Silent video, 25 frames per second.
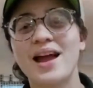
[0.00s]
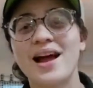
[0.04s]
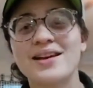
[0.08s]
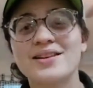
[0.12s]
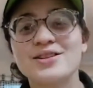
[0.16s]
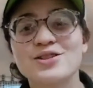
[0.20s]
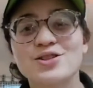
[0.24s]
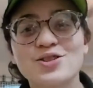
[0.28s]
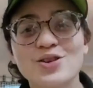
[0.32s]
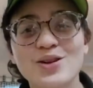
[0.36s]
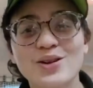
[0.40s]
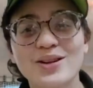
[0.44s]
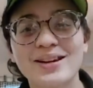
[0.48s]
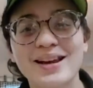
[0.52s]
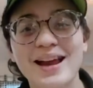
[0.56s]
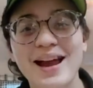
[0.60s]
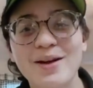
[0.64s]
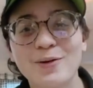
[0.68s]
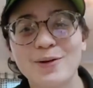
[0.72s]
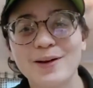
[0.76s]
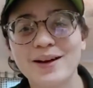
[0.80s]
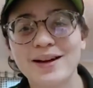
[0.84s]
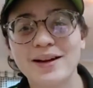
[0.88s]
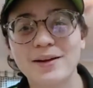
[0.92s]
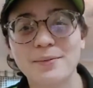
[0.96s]
So today
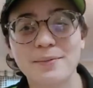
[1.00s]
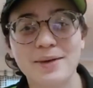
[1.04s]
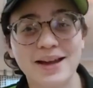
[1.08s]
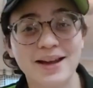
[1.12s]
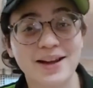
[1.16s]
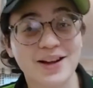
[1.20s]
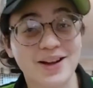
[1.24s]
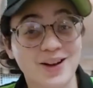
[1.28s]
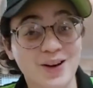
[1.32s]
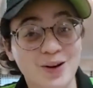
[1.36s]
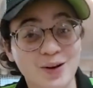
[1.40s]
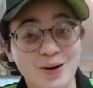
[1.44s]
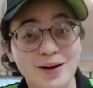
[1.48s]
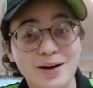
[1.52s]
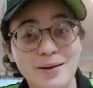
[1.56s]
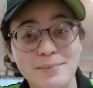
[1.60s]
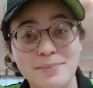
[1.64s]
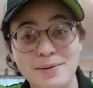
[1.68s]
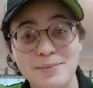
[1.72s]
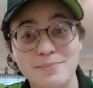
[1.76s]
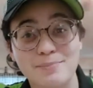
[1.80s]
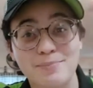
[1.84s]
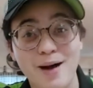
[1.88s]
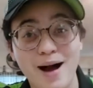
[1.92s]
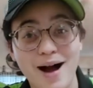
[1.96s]
we're going to make
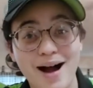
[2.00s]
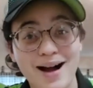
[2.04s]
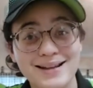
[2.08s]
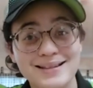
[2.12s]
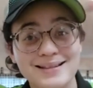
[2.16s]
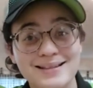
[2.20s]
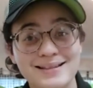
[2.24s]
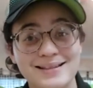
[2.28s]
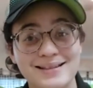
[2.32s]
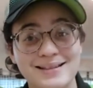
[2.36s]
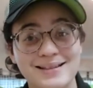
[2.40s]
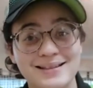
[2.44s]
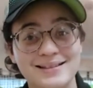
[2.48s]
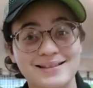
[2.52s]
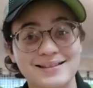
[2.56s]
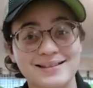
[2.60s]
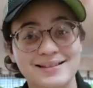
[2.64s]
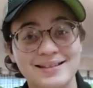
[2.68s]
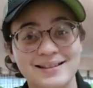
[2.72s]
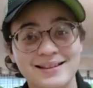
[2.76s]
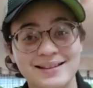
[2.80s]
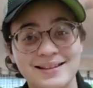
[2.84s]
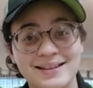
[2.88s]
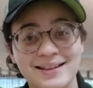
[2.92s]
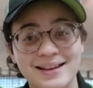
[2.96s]
creepypasta,
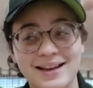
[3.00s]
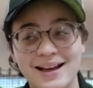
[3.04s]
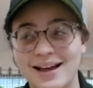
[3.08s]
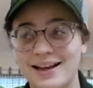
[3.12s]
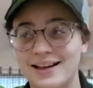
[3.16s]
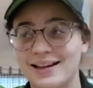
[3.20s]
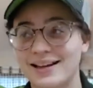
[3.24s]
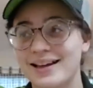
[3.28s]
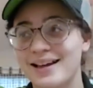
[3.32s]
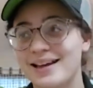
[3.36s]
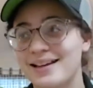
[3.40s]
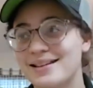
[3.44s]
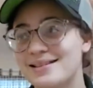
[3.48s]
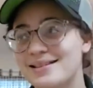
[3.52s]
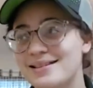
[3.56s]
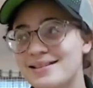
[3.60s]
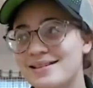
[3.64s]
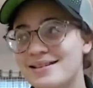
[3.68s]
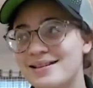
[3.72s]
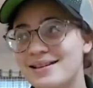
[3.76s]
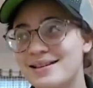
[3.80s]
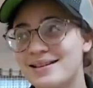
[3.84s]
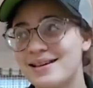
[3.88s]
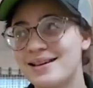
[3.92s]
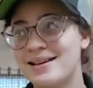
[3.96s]
I
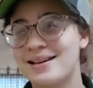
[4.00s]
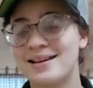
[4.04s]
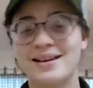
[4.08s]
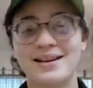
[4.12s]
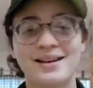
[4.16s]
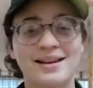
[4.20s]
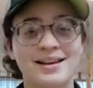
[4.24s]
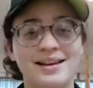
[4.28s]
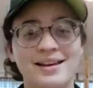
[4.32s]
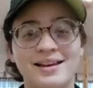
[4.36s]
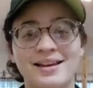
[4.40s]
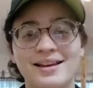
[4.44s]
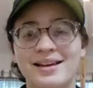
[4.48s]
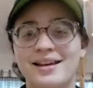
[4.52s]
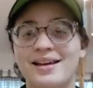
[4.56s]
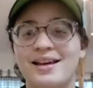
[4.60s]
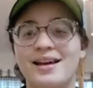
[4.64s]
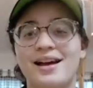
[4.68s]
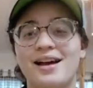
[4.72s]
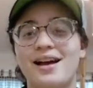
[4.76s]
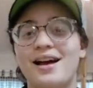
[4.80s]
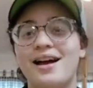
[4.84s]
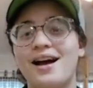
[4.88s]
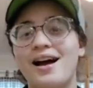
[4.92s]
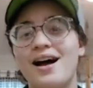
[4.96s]
guess.
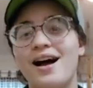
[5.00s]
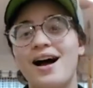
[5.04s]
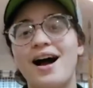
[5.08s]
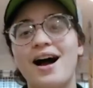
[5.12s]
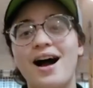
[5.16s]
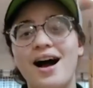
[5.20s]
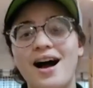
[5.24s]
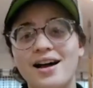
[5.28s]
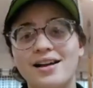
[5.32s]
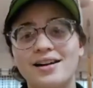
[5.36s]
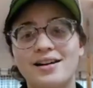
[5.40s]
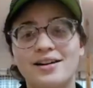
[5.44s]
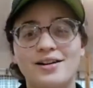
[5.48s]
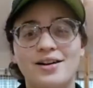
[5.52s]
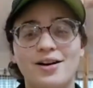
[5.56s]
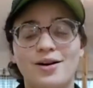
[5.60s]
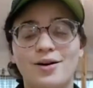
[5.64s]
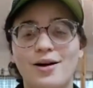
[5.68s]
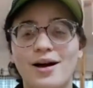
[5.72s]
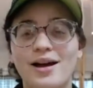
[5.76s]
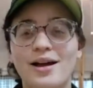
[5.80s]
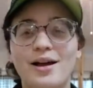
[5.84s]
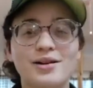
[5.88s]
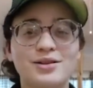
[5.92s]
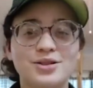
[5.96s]
I don't know,
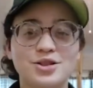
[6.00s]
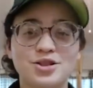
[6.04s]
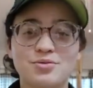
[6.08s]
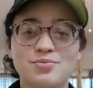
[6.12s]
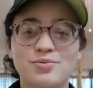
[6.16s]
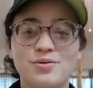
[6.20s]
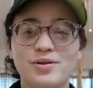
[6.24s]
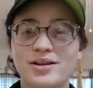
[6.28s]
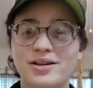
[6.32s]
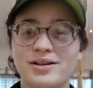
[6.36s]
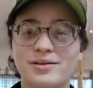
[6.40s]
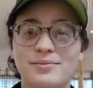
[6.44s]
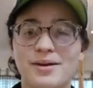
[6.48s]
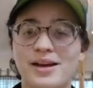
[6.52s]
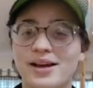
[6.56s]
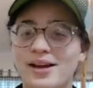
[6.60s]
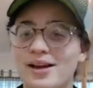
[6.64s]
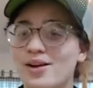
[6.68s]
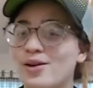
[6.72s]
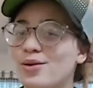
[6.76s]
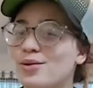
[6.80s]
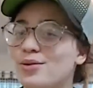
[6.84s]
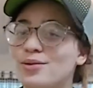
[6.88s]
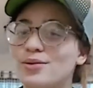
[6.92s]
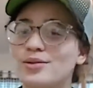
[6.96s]
I just wanted to make
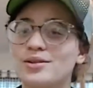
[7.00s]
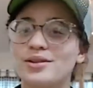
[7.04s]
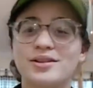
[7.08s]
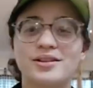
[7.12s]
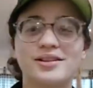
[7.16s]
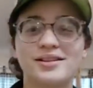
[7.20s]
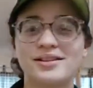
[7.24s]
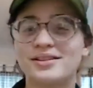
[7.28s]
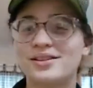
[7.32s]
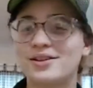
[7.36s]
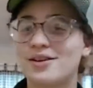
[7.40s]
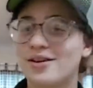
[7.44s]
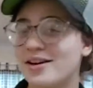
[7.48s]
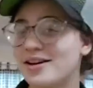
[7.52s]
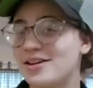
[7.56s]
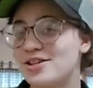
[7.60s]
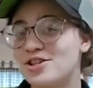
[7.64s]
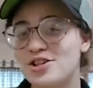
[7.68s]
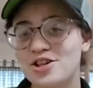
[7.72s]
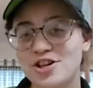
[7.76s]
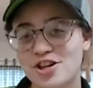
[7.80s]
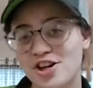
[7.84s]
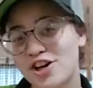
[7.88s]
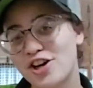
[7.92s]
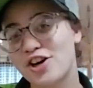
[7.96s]
a cool looking
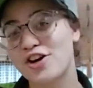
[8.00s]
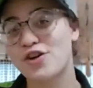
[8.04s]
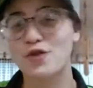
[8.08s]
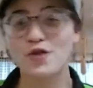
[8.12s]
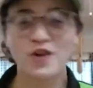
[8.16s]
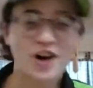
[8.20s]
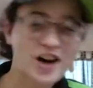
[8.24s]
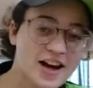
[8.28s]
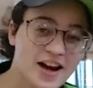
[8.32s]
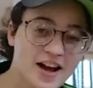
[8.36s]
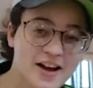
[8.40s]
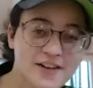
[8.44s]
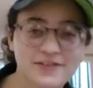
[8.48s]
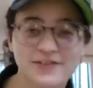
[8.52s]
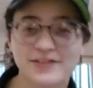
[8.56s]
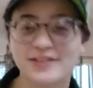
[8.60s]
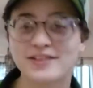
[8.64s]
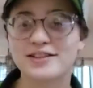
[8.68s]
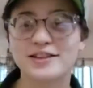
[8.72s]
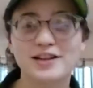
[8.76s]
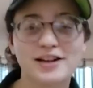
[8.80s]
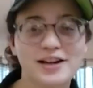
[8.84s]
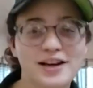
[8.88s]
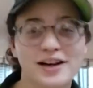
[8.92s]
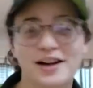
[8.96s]
creature or
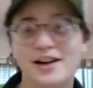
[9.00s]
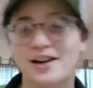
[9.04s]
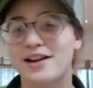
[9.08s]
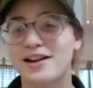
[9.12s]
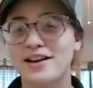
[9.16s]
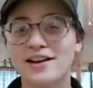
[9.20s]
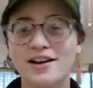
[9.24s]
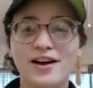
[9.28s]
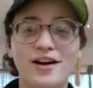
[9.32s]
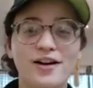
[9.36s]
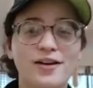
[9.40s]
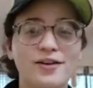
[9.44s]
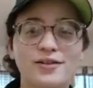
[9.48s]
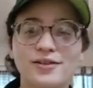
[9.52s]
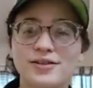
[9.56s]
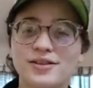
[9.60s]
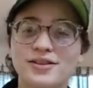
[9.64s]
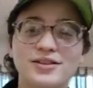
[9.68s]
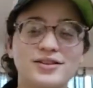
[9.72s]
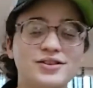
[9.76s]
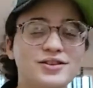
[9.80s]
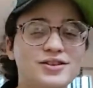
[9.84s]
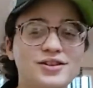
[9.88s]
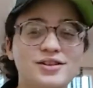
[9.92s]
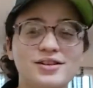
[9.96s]
whatever, and you know,